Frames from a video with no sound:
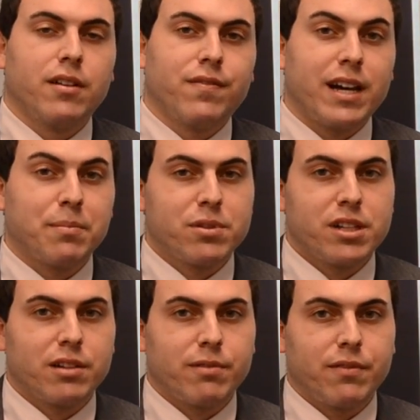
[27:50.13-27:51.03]

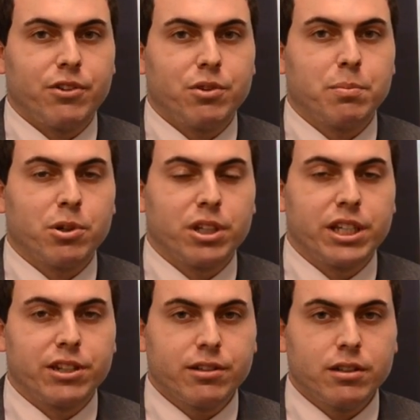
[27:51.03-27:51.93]
5% of revenue per
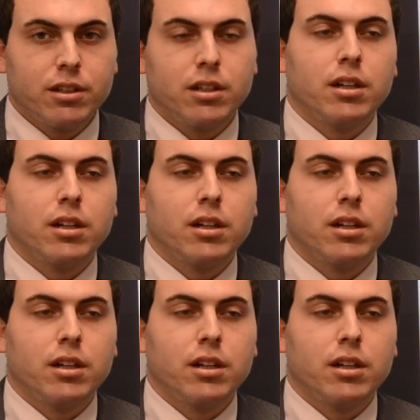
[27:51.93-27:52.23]
year.